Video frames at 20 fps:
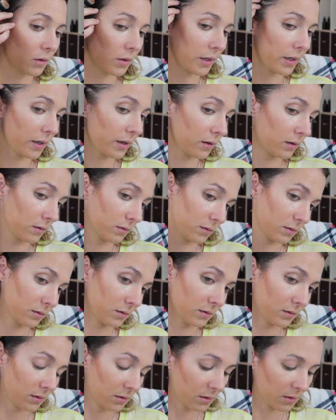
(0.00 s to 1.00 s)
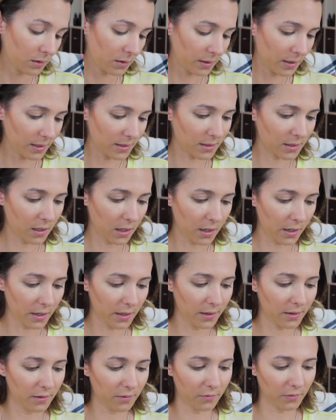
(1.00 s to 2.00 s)
Okay. It's
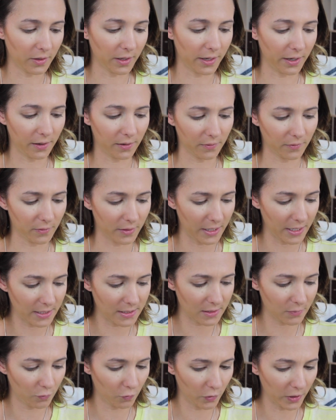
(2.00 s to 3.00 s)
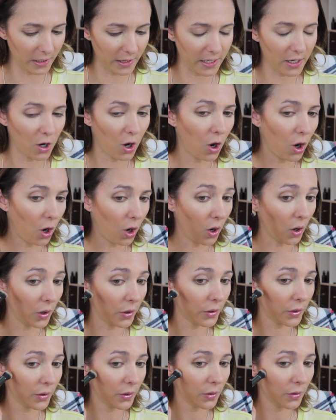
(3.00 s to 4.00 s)
kind of like, it's really
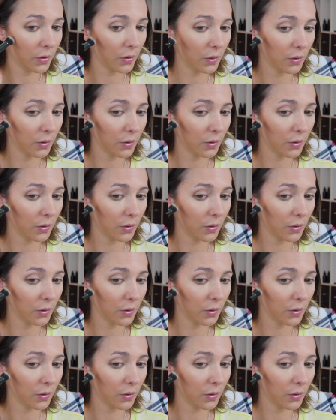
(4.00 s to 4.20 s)
hard.